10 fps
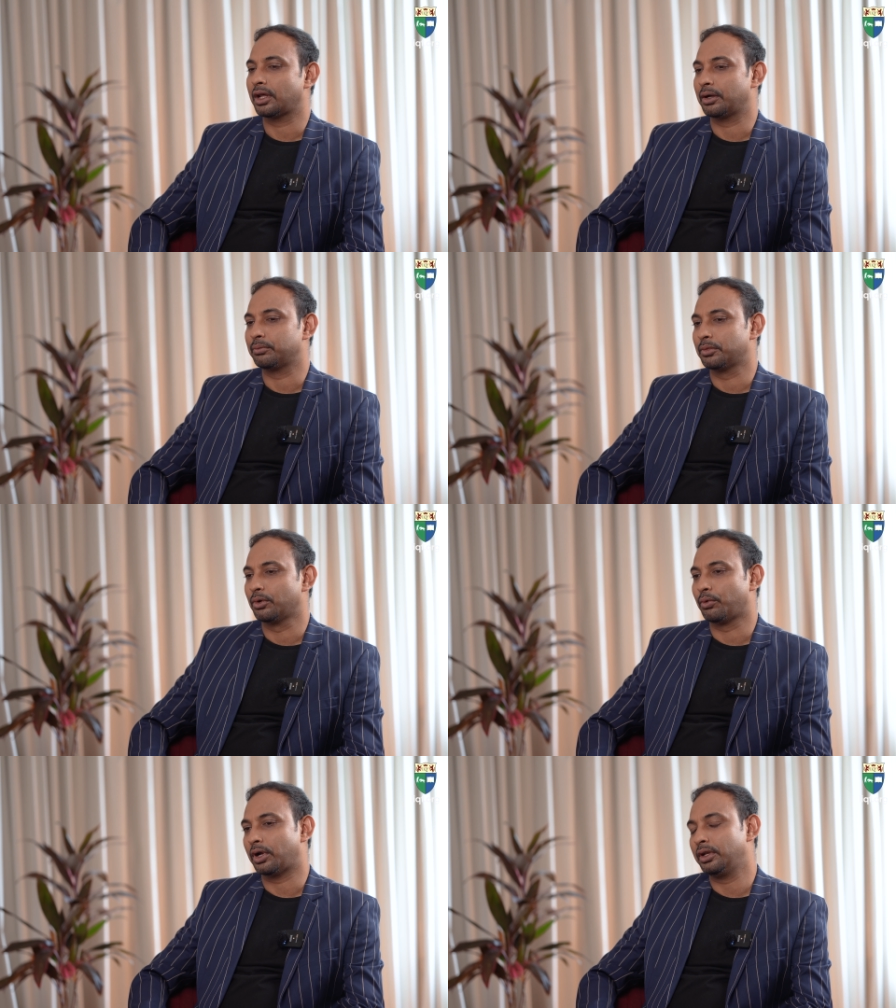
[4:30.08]
uh,
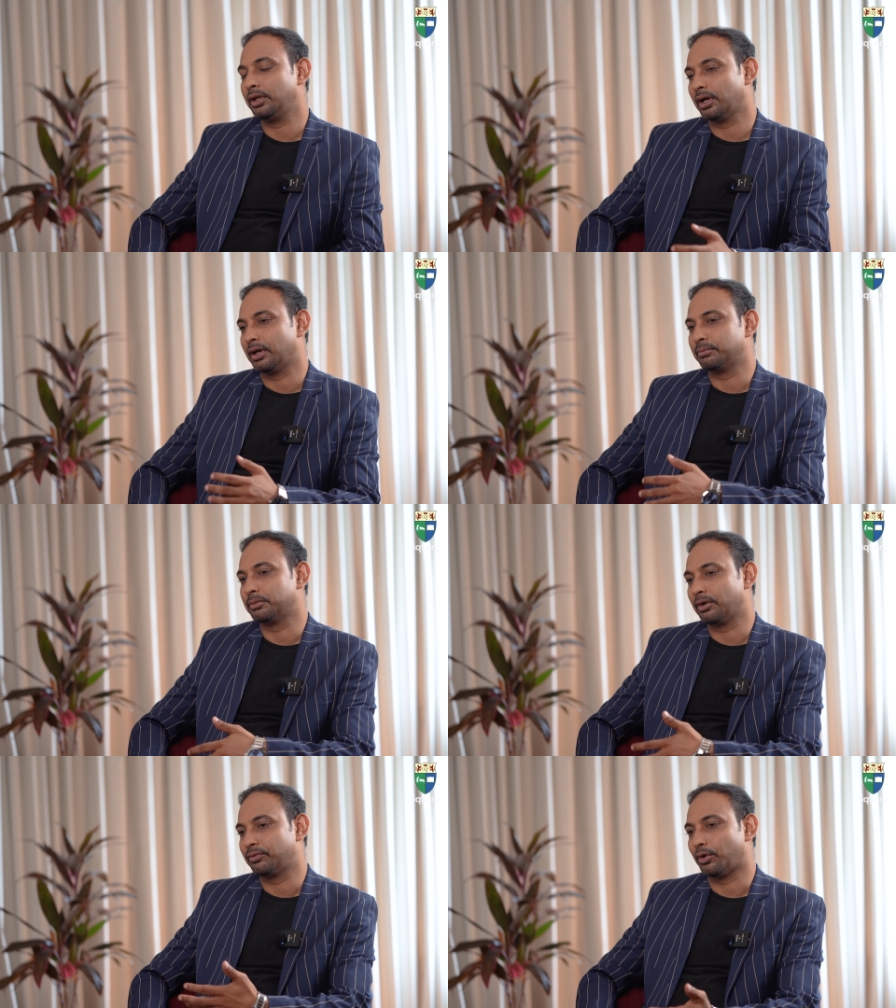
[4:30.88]
one
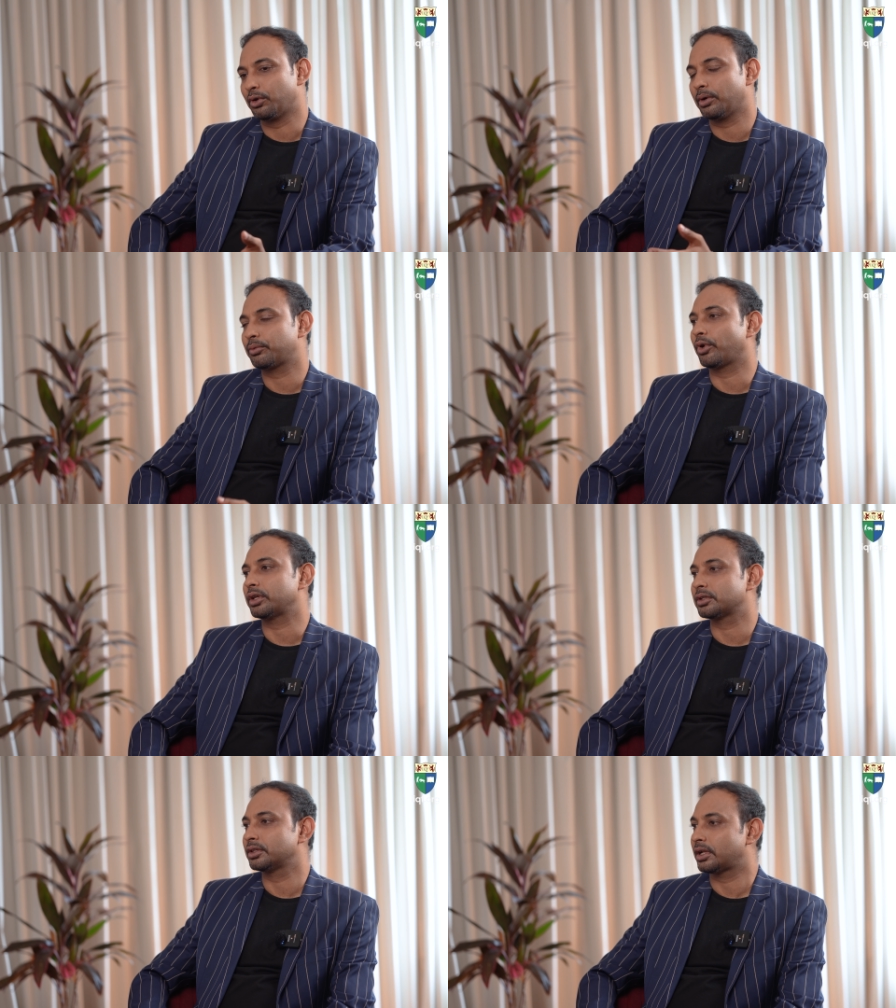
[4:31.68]
uh, follow-up
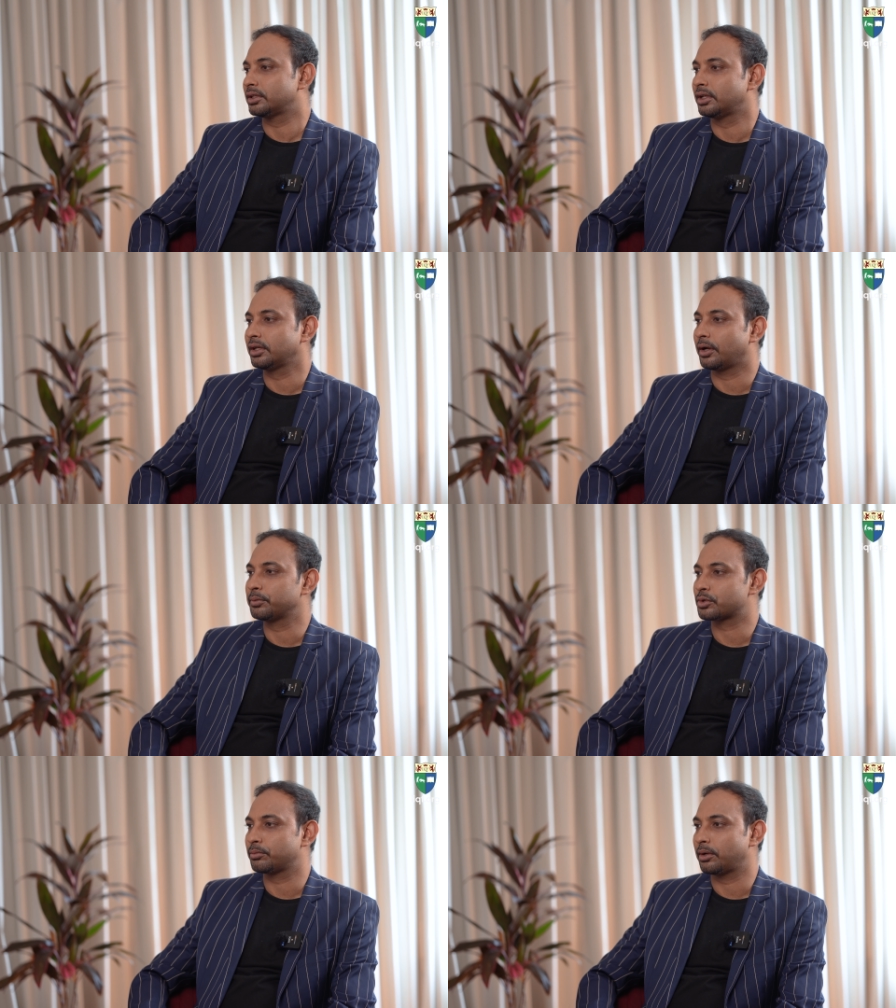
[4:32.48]
question that then
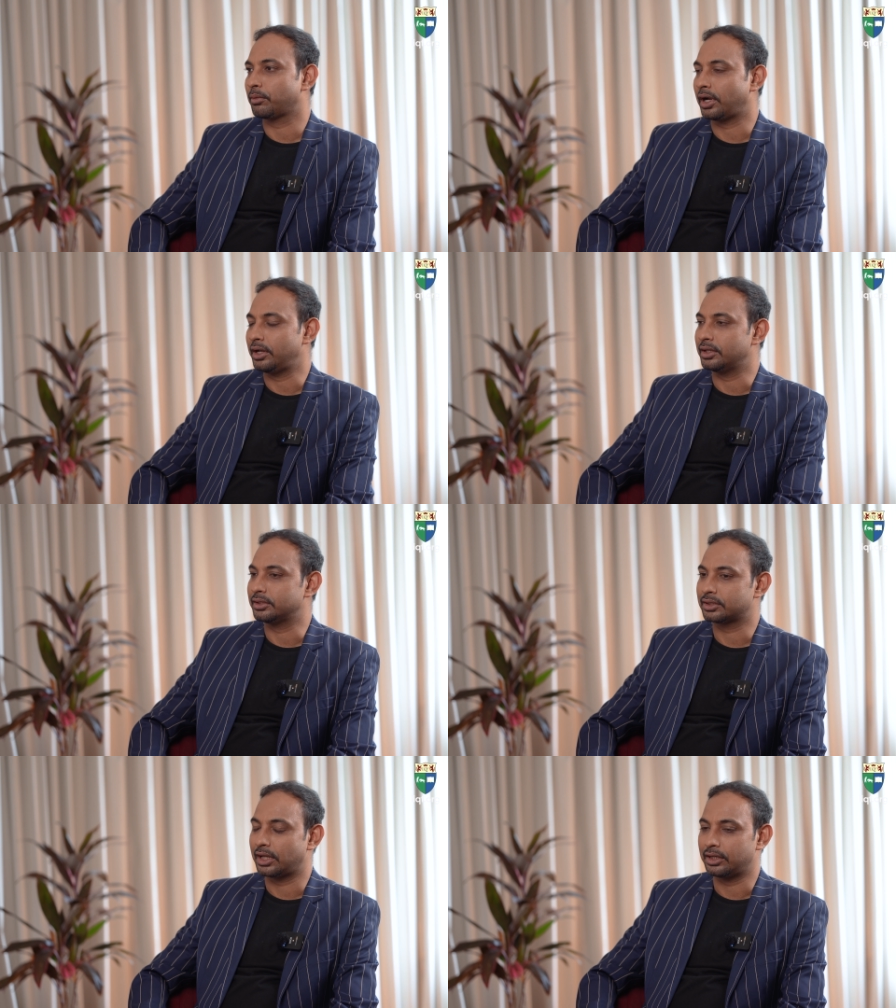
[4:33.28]
comes to my mind
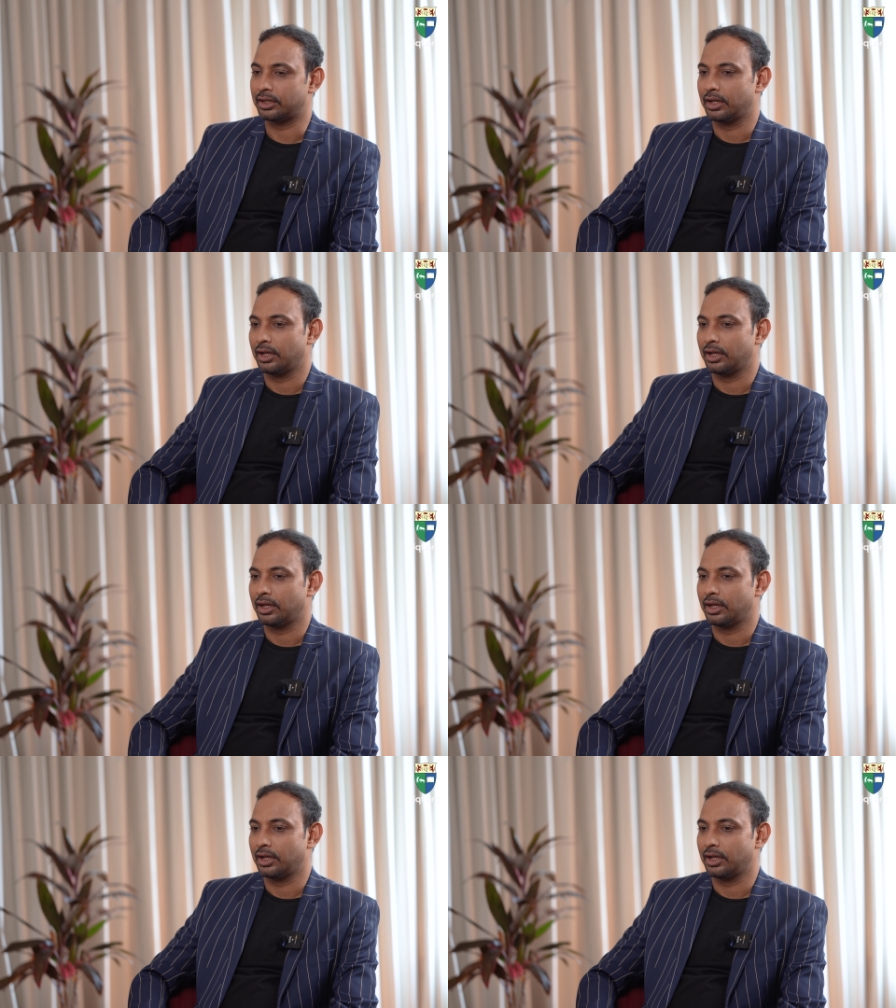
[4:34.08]
is like,